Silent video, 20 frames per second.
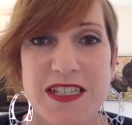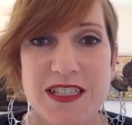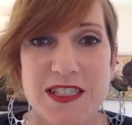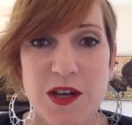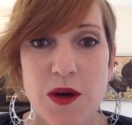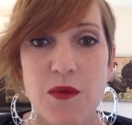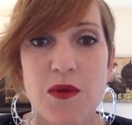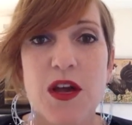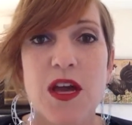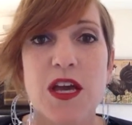
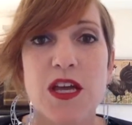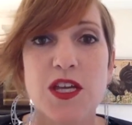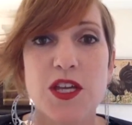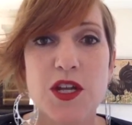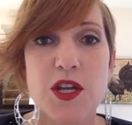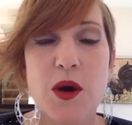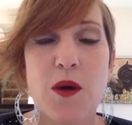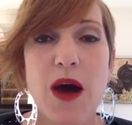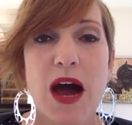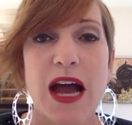So,
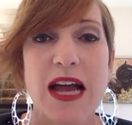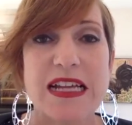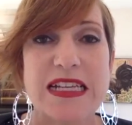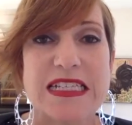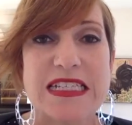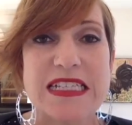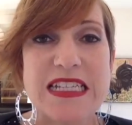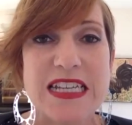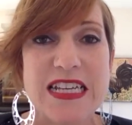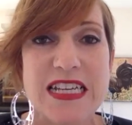I
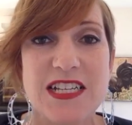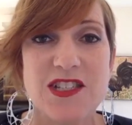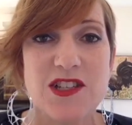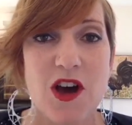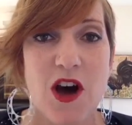teach